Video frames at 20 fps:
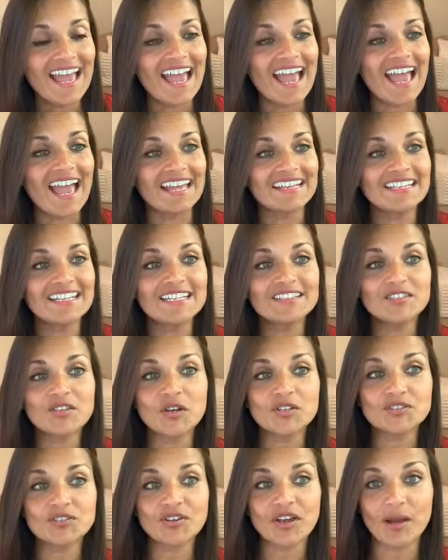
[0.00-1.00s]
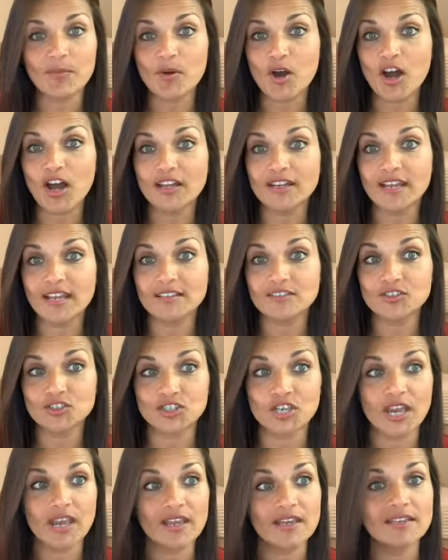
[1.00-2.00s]
and he's going to come on and
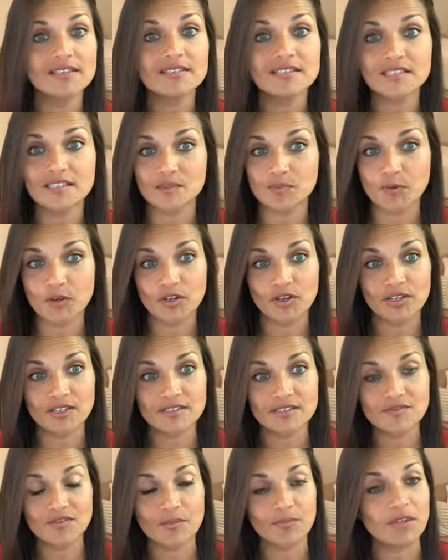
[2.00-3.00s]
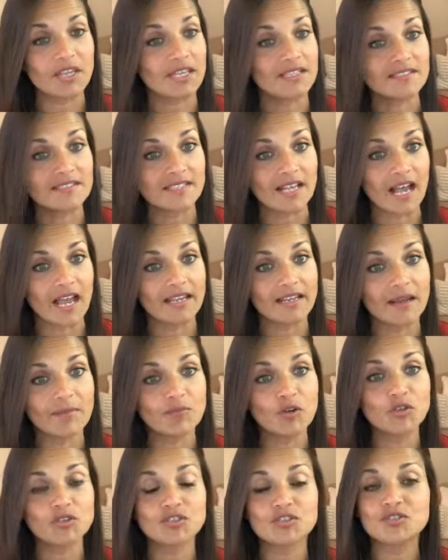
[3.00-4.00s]
share his experience from the inside. I'm
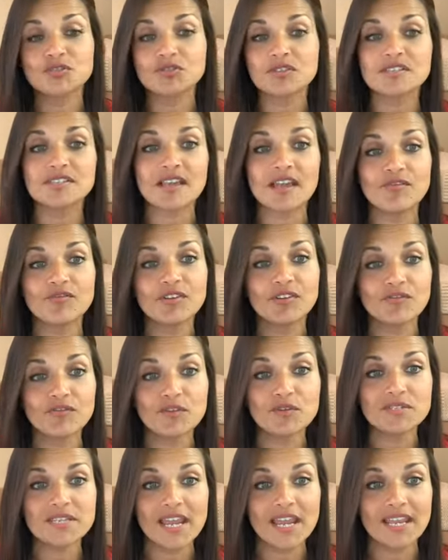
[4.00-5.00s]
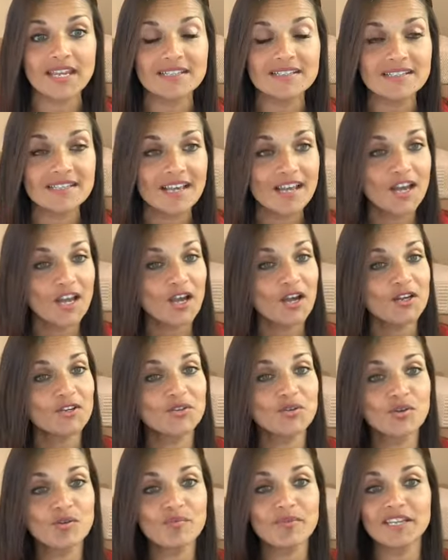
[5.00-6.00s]
going to do this every few days.
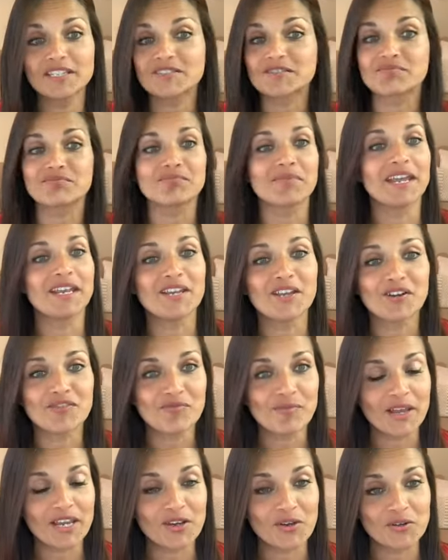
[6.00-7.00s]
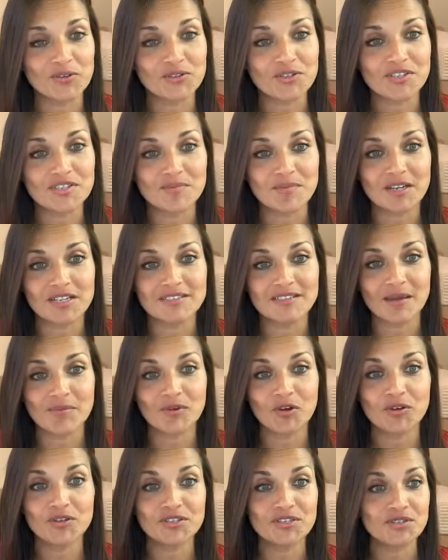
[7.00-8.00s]
You'll meet many of my coaches because I'm
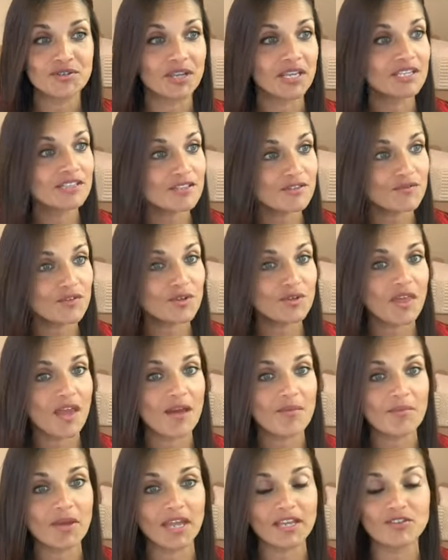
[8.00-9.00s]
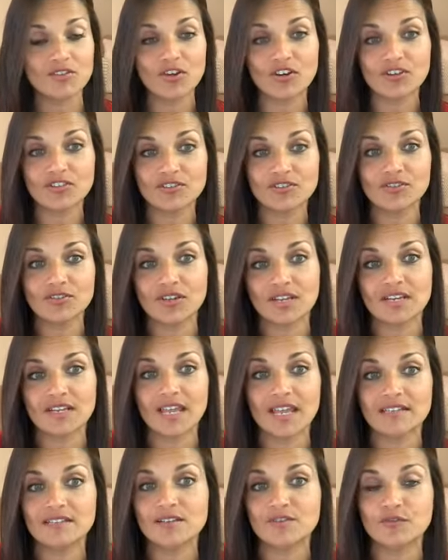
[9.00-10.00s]
going to interview them and you you can
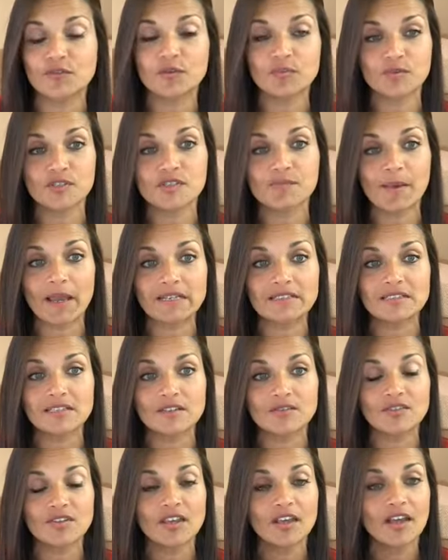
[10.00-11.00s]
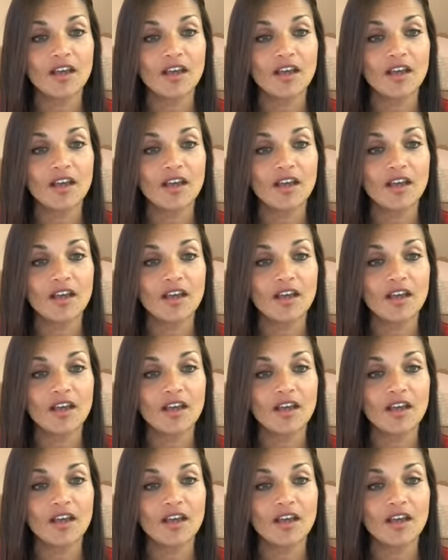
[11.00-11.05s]
get different perspectives